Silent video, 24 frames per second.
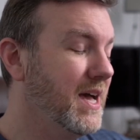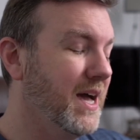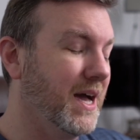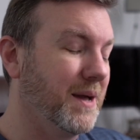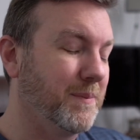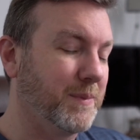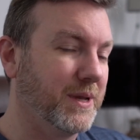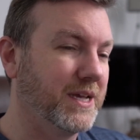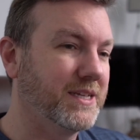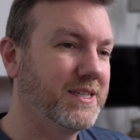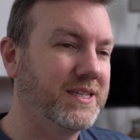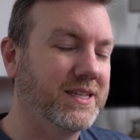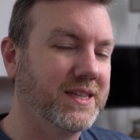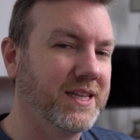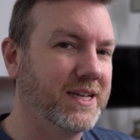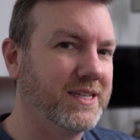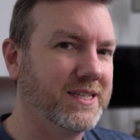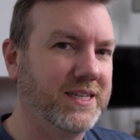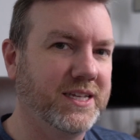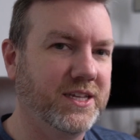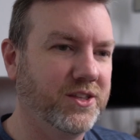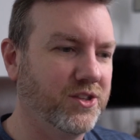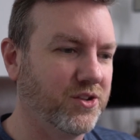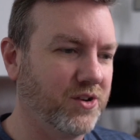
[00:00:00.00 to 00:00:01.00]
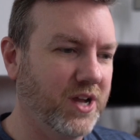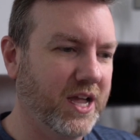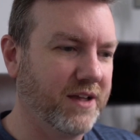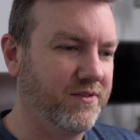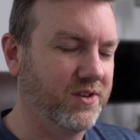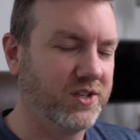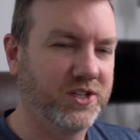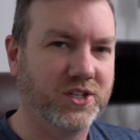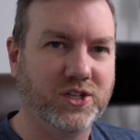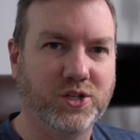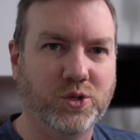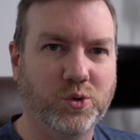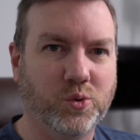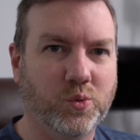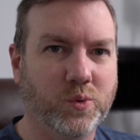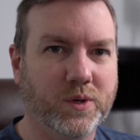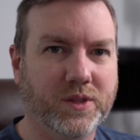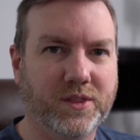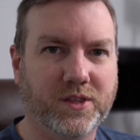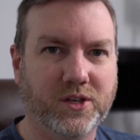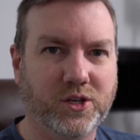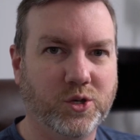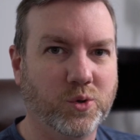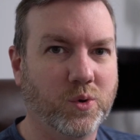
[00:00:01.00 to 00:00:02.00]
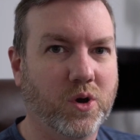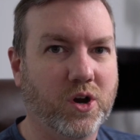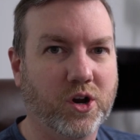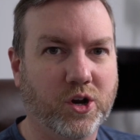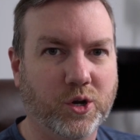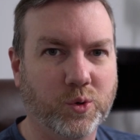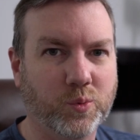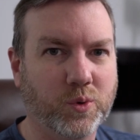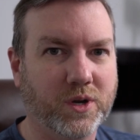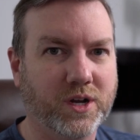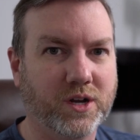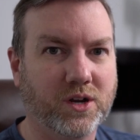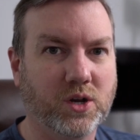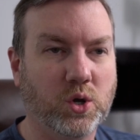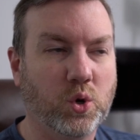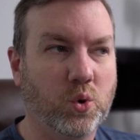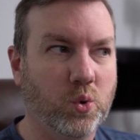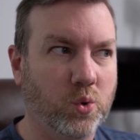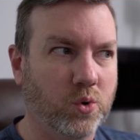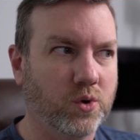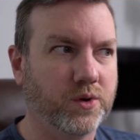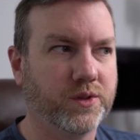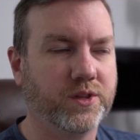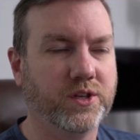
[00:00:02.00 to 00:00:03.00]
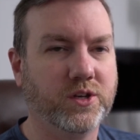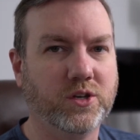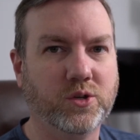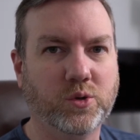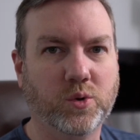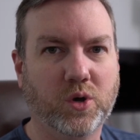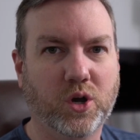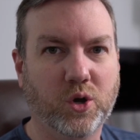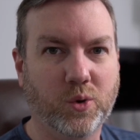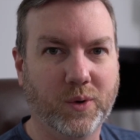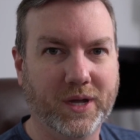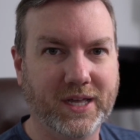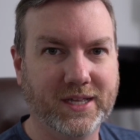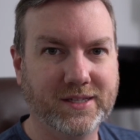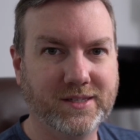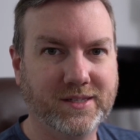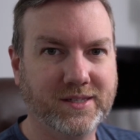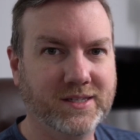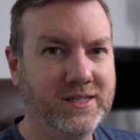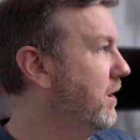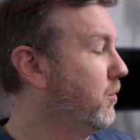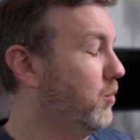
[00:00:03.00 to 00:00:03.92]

I'm guessing that's either having to do with the new hardware or the new O S.